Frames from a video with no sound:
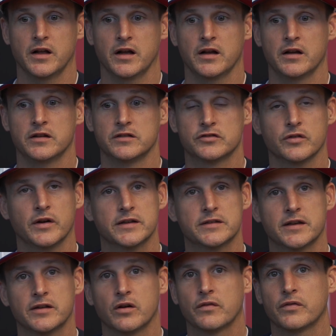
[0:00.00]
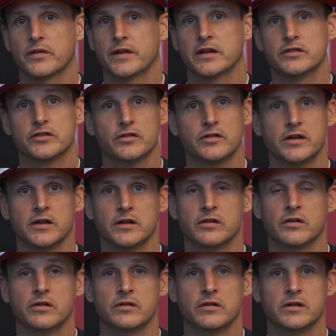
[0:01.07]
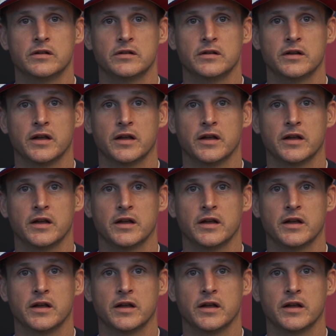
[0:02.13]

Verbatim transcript: And so I set off on that journey, you know, and,